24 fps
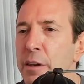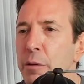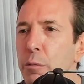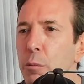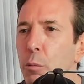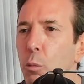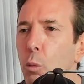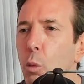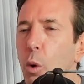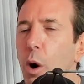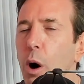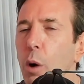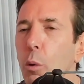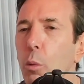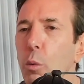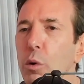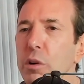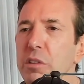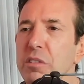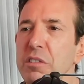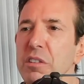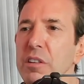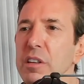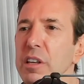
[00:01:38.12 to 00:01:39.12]
what
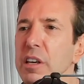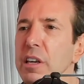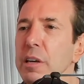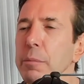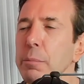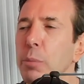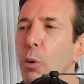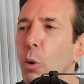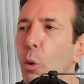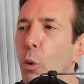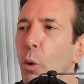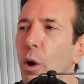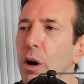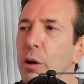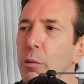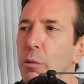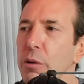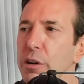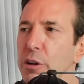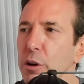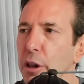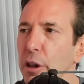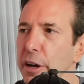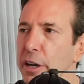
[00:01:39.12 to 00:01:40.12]
was the point where
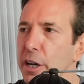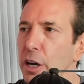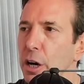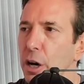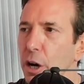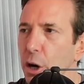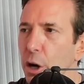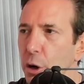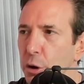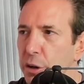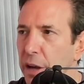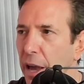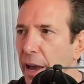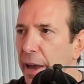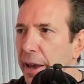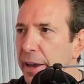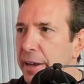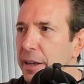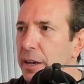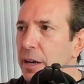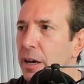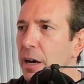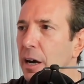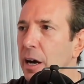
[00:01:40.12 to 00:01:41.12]
you're like,
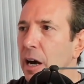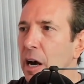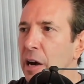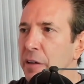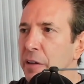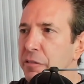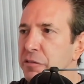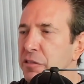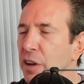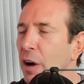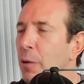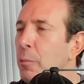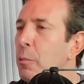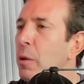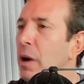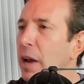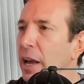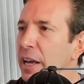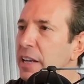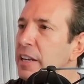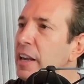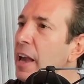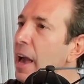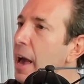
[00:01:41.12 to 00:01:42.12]
okay, I've done what
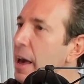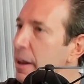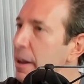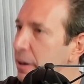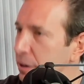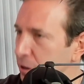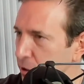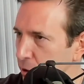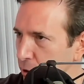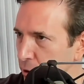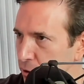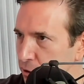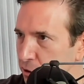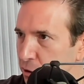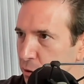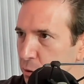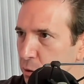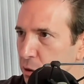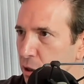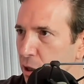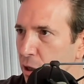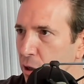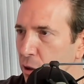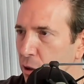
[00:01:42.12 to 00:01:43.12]
I can at Girls Who
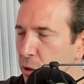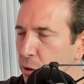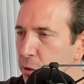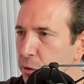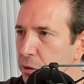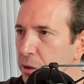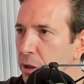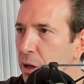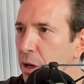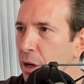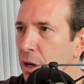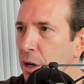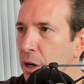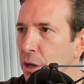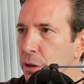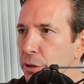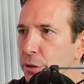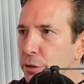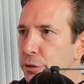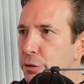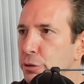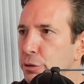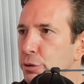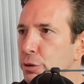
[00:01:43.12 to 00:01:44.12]
Code.
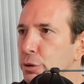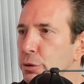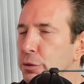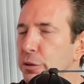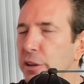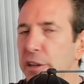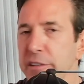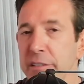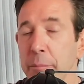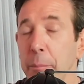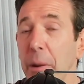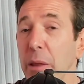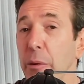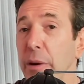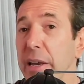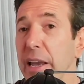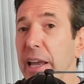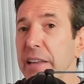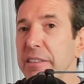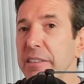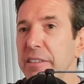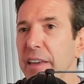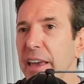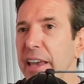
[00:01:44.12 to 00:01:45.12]
The truth is, and by the way,
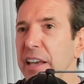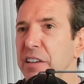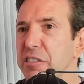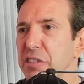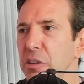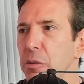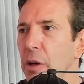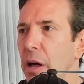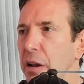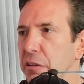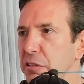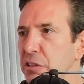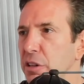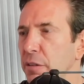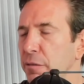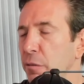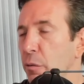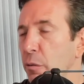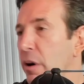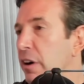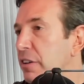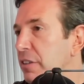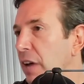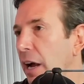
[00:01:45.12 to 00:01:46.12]
it takes a lot of
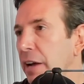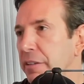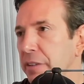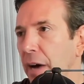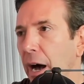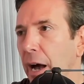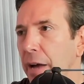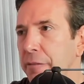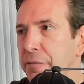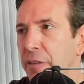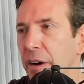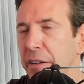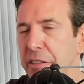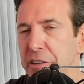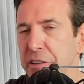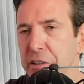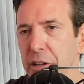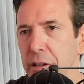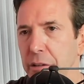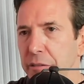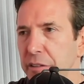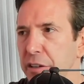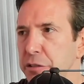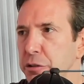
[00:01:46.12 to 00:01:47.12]
self-awareness. I find this
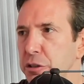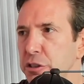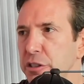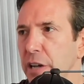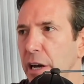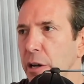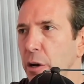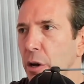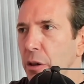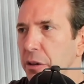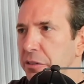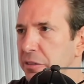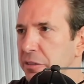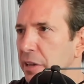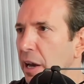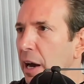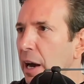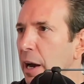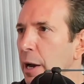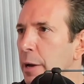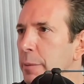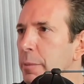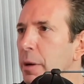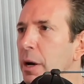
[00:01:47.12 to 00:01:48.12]
on the venture side all the
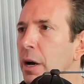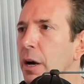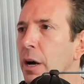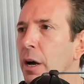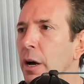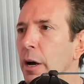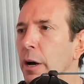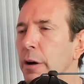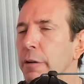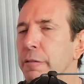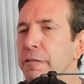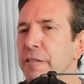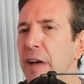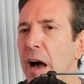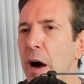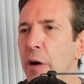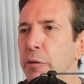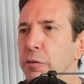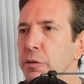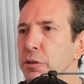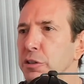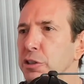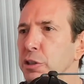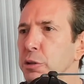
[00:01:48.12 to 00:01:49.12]
time.
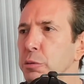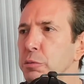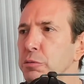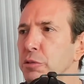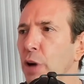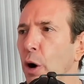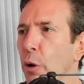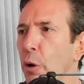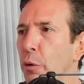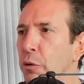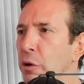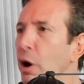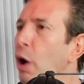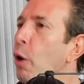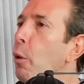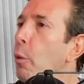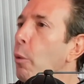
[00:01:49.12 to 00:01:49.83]
Founders who don't know when